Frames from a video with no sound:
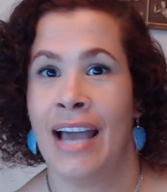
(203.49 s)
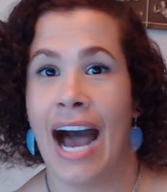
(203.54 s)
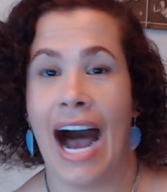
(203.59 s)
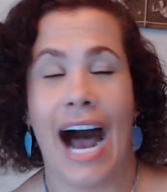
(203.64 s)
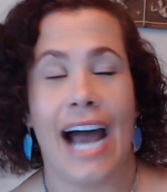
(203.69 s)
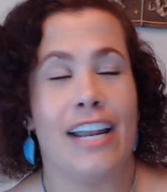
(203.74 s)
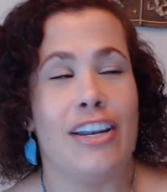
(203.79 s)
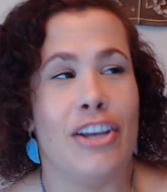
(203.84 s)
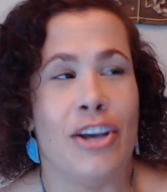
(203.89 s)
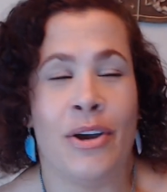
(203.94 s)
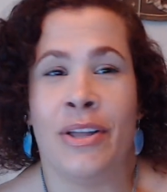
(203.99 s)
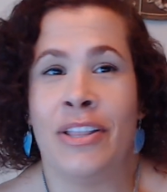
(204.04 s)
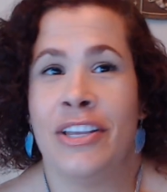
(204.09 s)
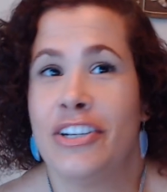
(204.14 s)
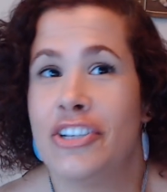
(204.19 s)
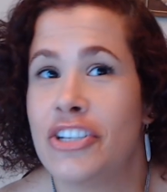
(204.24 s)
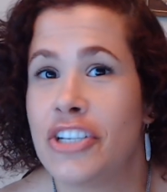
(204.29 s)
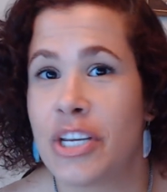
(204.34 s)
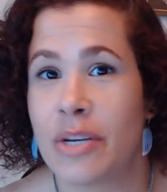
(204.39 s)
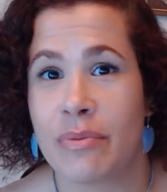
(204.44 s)
I knew
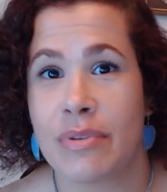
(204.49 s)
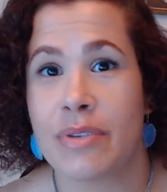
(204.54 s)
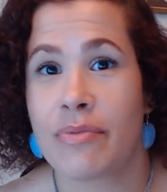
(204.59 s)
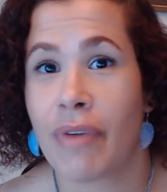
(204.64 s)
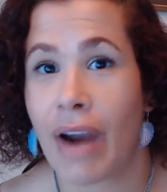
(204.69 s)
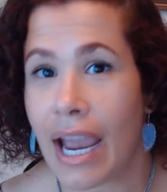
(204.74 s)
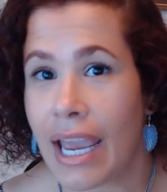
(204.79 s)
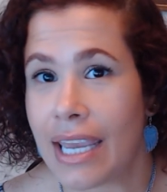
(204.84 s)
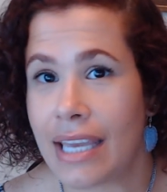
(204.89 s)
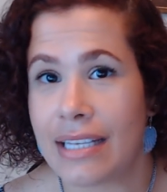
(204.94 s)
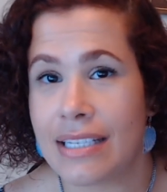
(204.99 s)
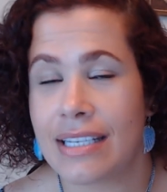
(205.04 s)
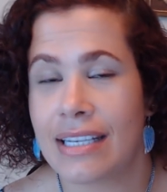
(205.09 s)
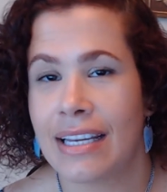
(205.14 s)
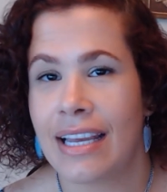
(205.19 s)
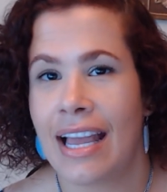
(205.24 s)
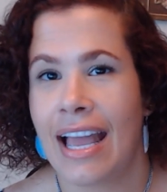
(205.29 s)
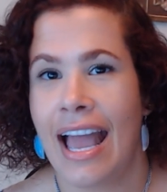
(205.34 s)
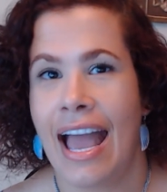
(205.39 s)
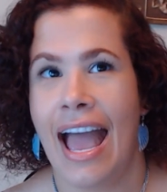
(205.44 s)
that she was right.
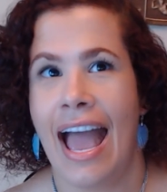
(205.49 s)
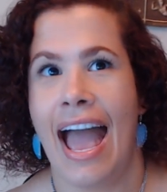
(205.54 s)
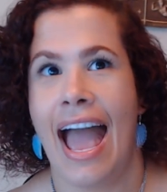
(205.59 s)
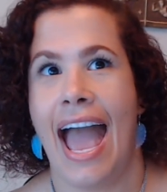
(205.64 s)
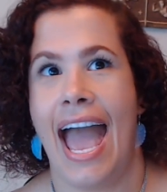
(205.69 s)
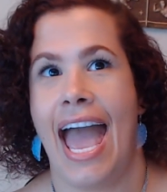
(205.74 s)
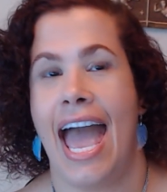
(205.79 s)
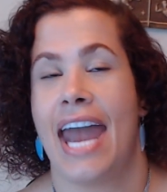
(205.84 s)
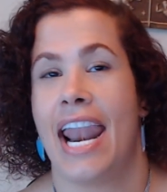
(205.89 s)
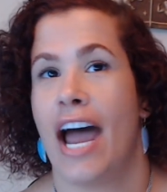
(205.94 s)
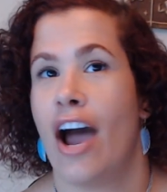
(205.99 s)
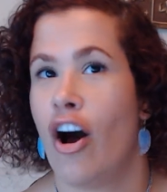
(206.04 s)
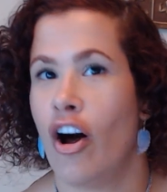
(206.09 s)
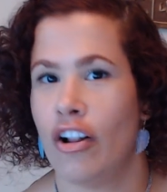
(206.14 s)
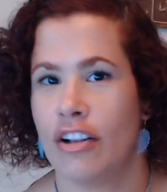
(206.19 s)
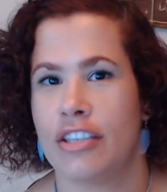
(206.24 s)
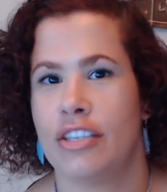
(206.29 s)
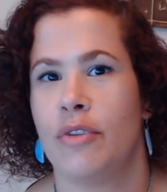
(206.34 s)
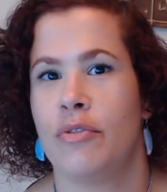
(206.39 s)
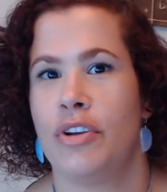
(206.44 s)
And I
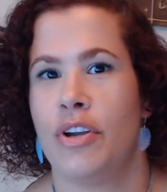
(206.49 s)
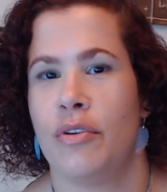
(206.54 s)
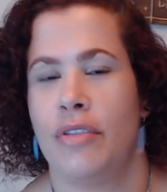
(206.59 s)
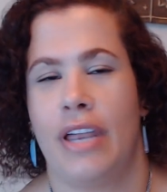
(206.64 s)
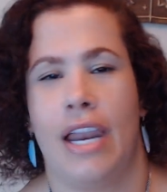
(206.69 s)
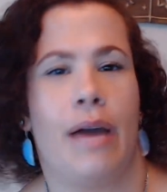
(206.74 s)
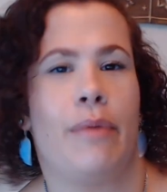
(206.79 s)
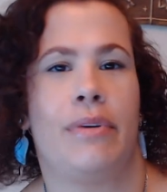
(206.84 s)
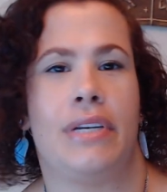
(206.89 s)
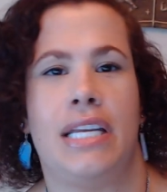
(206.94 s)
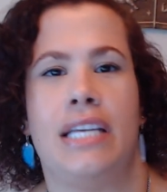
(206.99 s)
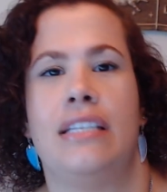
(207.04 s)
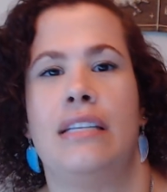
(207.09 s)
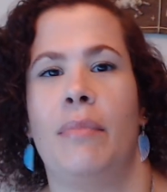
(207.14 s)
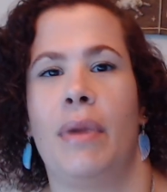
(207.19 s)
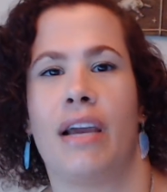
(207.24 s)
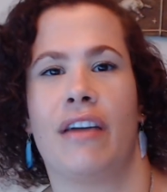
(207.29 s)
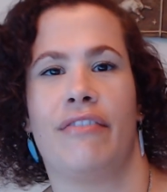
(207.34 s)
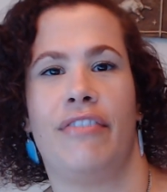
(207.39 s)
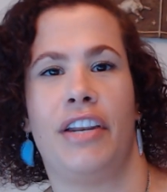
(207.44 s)
also knew that I would need to
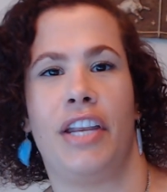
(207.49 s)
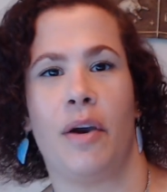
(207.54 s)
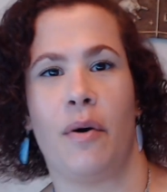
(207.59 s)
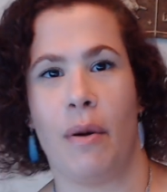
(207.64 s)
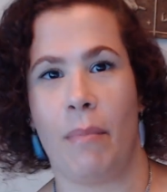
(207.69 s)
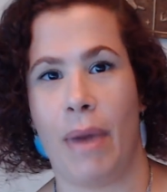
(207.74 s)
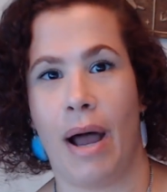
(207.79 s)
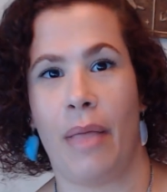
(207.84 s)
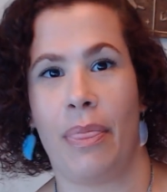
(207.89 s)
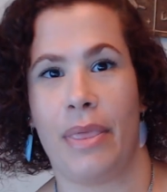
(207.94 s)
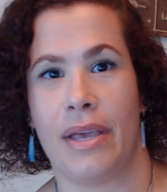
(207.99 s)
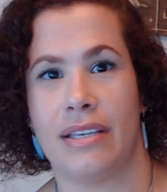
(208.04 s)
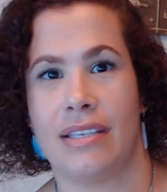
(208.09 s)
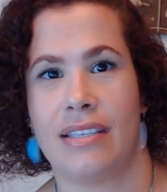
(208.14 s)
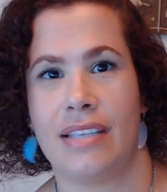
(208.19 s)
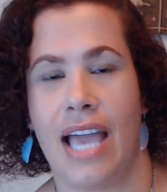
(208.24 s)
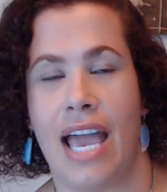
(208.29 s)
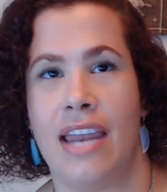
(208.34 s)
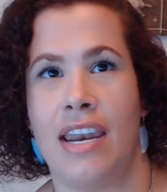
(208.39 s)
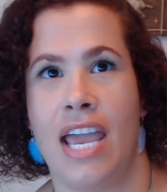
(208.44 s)
make a video about
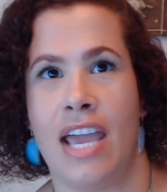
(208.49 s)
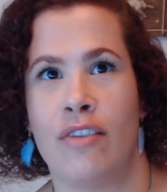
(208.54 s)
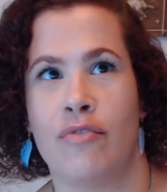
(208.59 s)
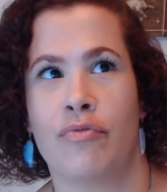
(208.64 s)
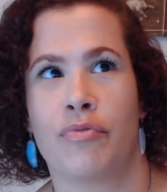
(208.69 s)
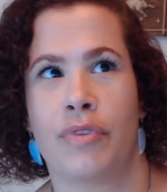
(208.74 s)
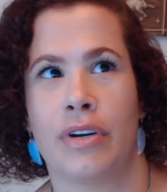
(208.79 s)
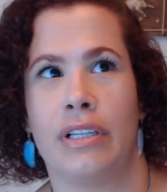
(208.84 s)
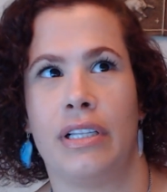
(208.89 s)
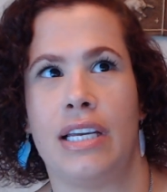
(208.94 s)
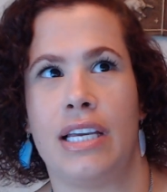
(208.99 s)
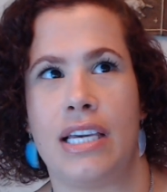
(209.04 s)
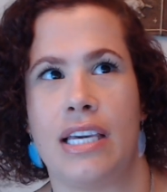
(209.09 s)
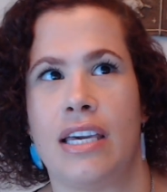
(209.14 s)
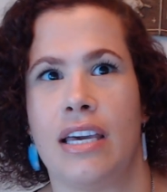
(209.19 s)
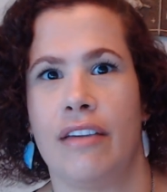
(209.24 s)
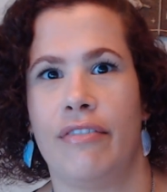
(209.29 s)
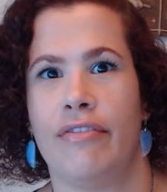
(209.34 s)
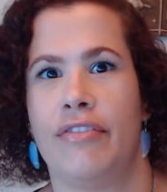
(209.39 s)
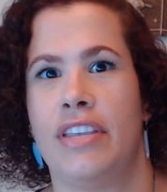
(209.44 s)
this and, and really
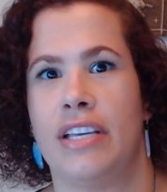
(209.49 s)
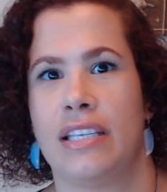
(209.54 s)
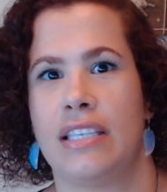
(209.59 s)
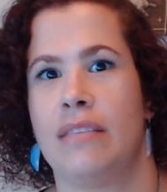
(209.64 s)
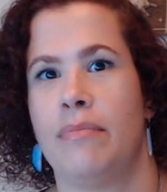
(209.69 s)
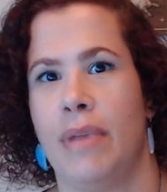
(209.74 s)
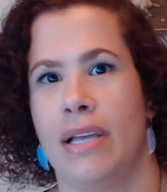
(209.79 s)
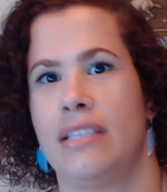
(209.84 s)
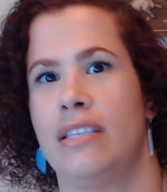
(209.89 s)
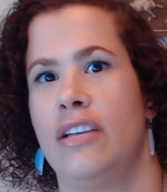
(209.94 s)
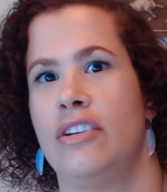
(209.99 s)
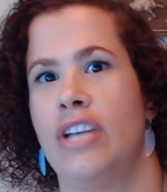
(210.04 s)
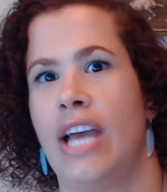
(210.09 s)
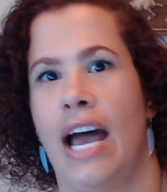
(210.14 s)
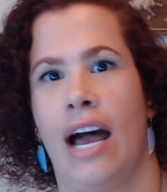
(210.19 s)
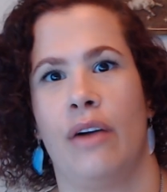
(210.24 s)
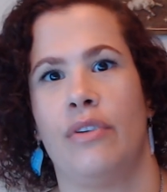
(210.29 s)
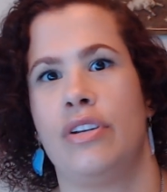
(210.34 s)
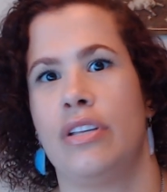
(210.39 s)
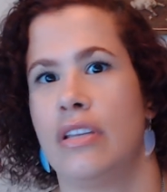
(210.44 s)
give this message
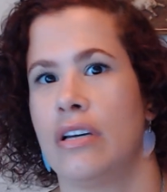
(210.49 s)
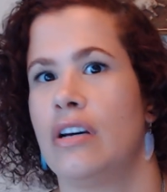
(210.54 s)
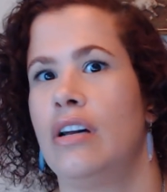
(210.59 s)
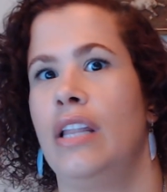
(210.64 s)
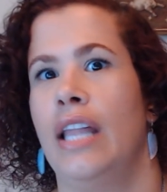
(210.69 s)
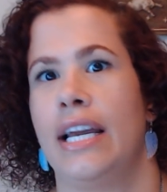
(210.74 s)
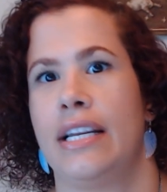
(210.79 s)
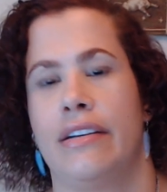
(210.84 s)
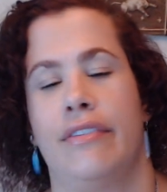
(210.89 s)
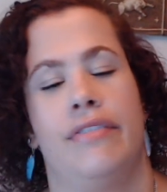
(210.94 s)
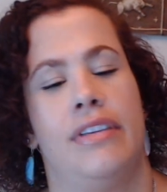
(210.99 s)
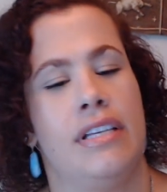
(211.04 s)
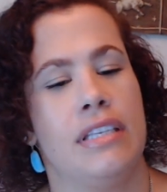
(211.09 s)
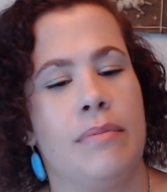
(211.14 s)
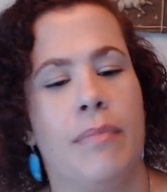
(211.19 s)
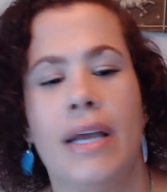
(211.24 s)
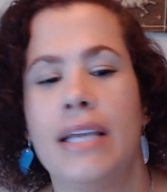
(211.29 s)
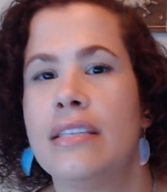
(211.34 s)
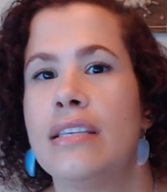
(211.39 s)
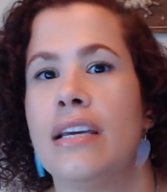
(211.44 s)
out to the collective. This
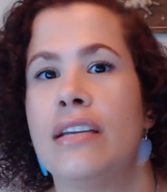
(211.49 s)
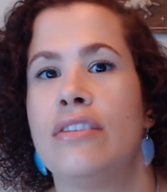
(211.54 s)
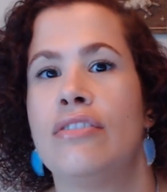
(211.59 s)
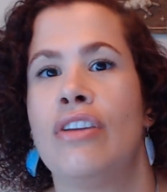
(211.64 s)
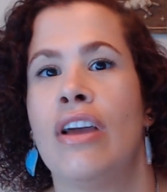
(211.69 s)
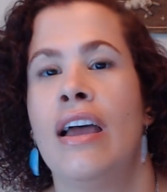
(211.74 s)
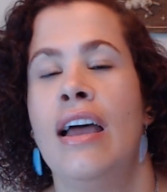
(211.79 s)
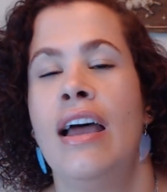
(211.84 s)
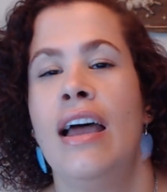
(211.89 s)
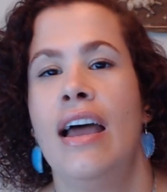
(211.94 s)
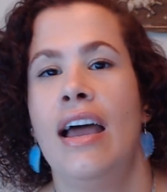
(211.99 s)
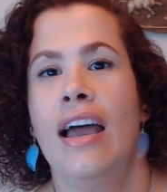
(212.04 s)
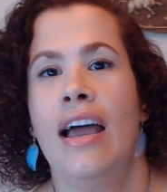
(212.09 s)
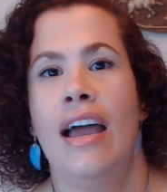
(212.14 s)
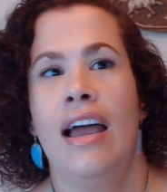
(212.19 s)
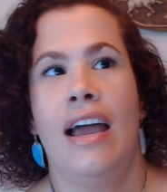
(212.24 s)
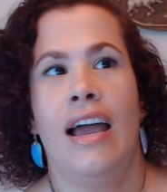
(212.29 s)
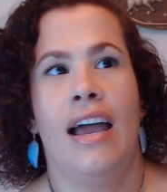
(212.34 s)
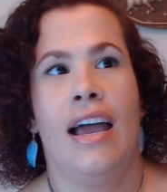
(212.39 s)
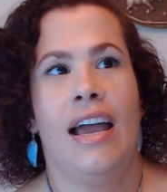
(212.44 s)
message
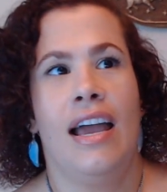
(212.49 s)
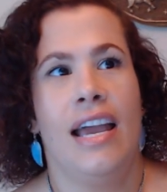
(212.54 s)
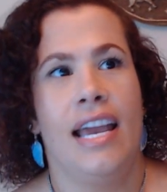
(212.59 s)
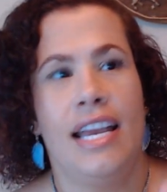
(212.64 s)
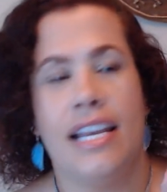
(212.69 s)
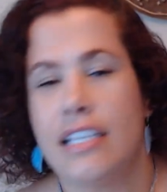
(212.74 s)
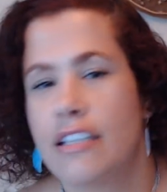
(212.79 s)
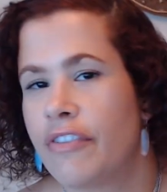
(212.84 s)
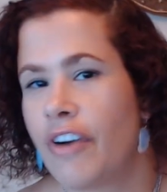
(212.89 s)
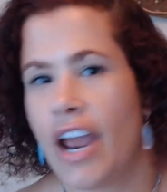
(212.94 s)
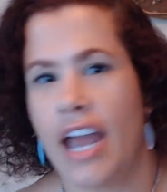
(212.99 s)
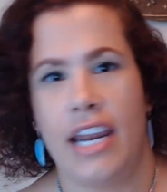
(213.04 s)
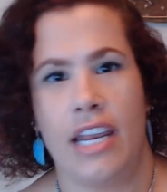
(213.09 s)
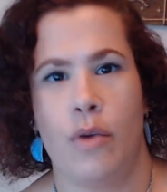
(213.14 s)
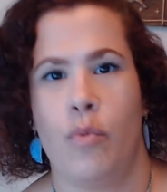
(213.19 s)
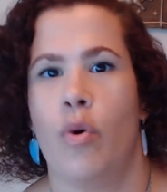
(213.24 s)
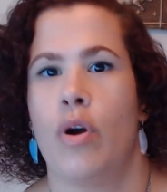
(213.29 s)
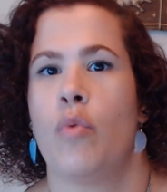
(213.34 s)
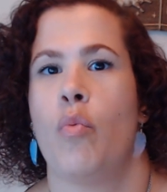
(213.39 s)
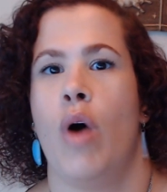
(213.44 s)
is for
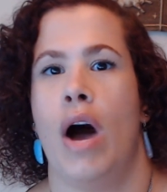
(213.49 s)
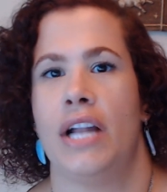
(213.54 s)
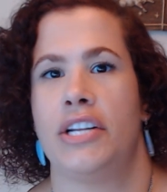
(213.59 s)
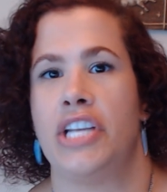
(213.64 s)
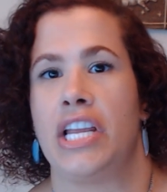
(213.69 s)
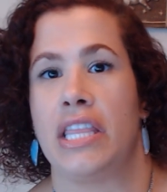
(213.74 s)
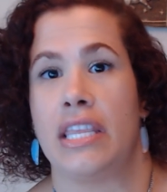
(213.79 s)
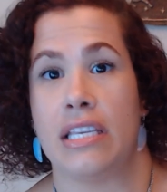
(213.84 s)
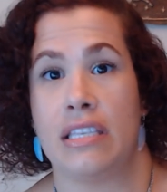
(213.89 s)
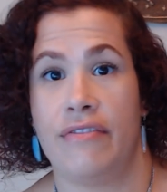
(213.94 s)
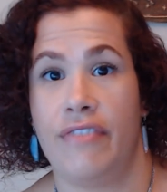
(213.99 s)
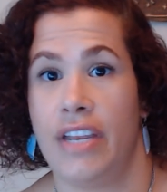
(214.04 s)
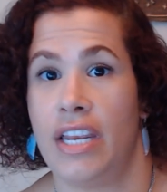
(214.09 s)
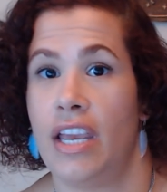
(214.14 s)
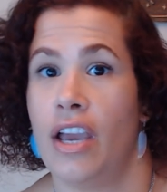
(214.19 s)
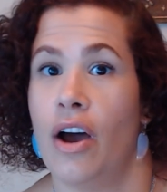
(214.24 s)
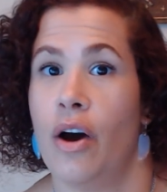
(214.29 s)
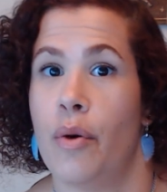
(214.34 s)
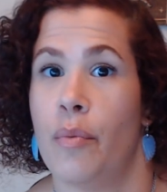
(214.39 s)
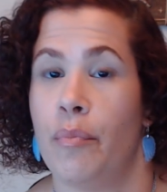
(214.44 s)
anyone watching this
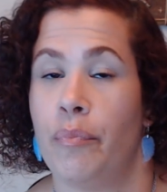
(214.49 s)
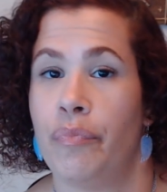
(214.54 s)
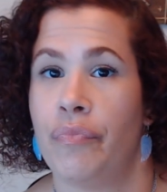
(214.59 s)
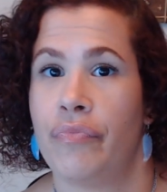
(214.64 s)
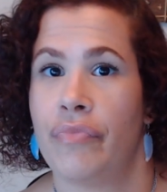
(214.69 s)
video.